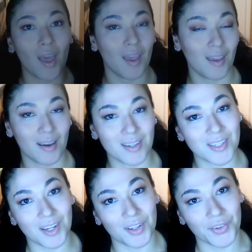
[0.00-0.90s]
Hey guys,
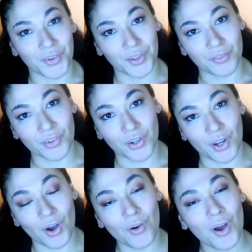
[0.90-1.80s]
Tina here, the Critical
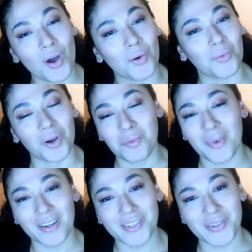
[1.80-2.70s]
Virgo. Welcome
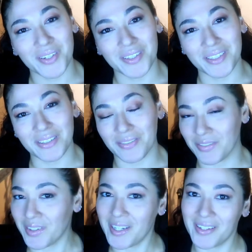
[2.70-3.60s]
back to another
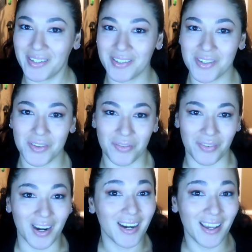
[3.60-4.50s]
Fragrance
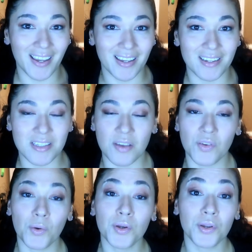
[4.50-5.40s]
Fridays. If
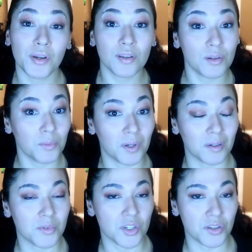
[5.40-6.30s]
you are new here, then
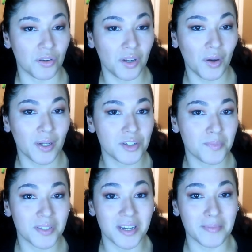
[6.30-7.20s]
welcome. Just so you know, I do
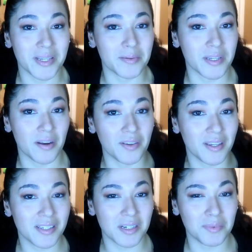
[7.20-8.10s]
put timestamps to
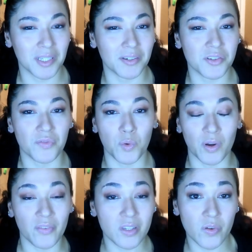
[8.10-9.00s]
everything down below, so if you
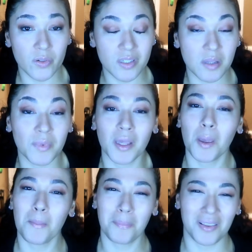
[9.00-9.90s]
want to fast forward to something,
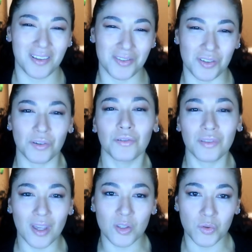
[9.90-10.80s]
please do.
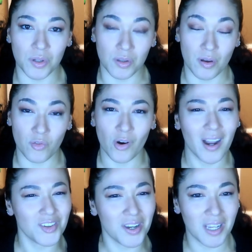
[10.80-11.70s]
That's what they're there for.
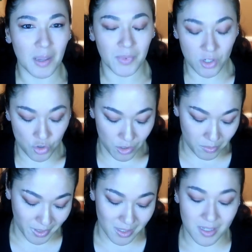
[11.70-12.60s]
I try to keep these
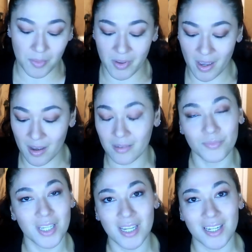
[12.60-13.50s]
short, but some of y'all
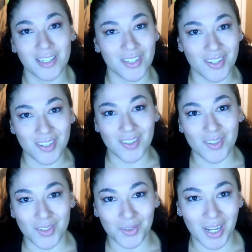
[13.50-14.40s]

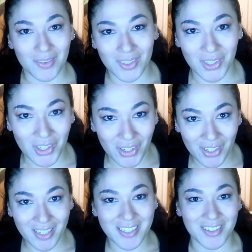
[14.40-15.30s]
just don't have a
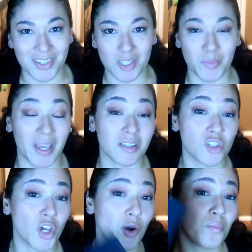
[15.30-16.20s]
long attention span.
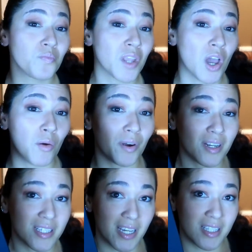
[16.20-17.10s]
So we're
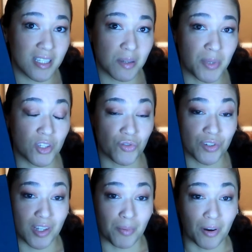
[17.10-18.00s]
gonna dig into some
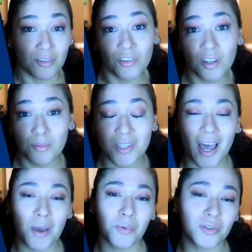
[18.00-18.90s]
Histoires de Parfums.
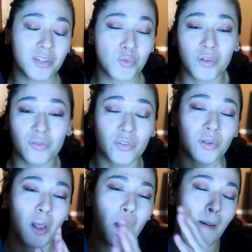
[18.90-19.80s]
I bought this
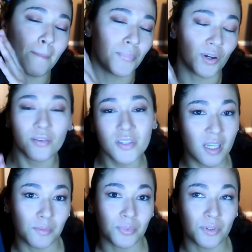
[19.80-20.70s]
wonderful book of
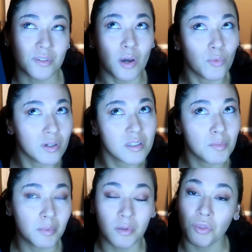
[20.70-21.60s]
samples, I want to say
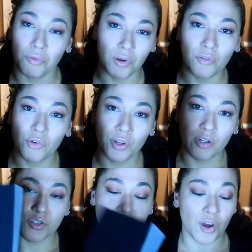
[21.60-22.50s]
maybe 3 or 4
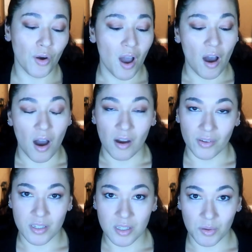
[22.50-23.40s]
years ago,
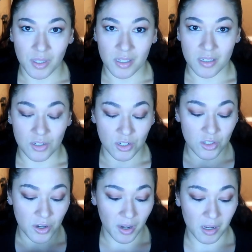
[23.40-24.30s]
obviously with the intention
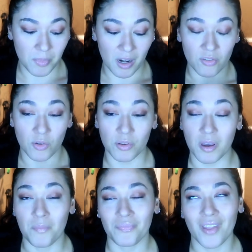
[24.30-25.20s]
of talking about a few of
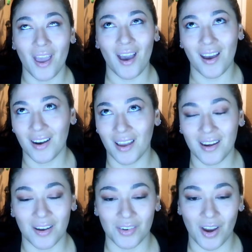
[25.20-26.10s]
them, and I
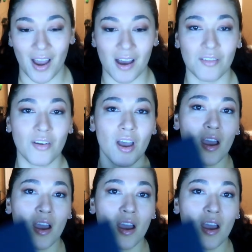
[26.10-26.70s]
never have.